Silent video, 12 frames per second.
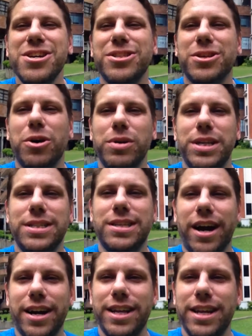so he's
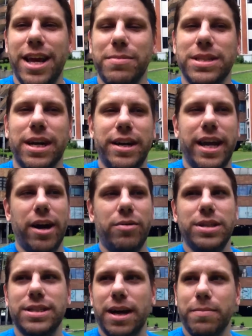got it in Amazon now,
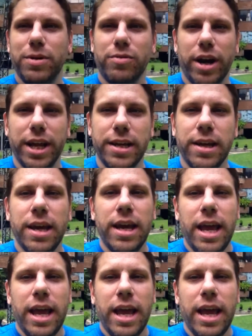he's up and running,